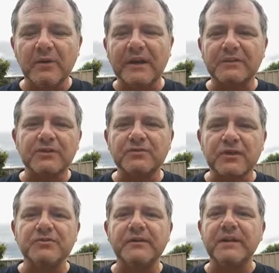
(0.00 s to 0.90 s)
go back to the
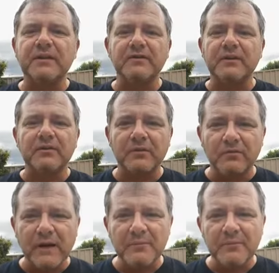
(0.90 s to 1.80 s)
drudgery and the, the,
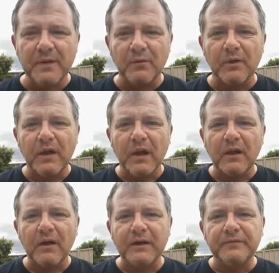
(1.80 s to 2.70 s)
the run and mill
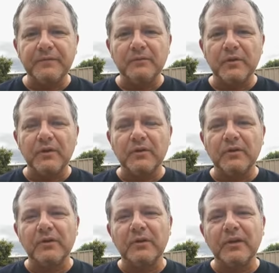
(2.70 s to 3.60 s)
life and,
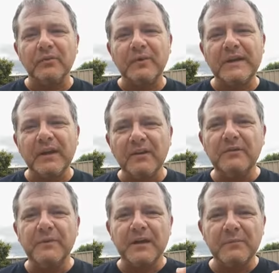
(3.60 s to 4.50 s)
and, and we
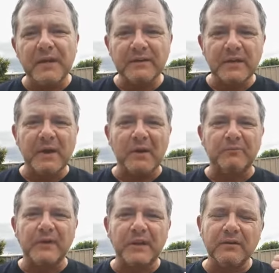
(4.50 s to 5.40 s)
know that we're going to be under the
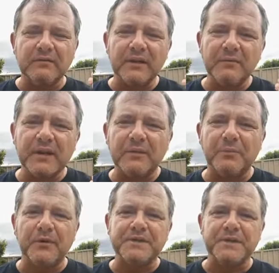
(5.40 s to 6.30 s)
pump. We know that we're going to be
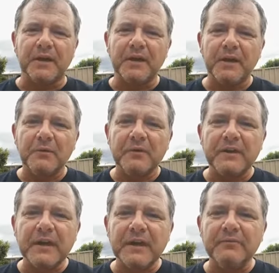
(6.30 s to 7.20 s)
under pressure,
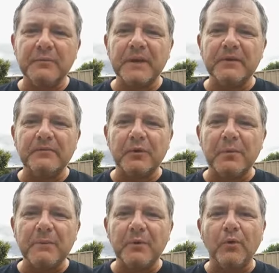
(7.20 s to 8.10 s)
whether that either be
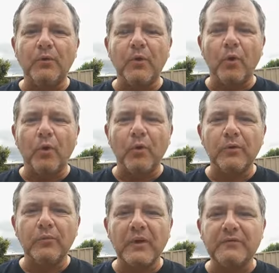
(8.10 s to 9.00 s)
through people
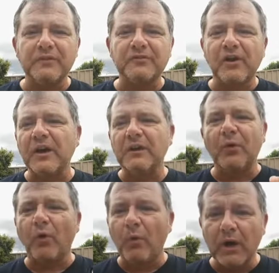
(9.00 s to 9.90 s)
or whether it's
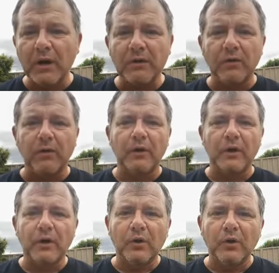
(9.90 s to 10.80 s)
time or work or,
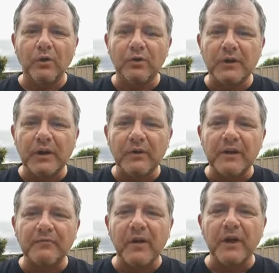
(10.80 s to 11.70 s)
or you know,
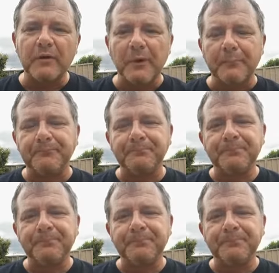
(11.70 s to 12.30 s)
an environment.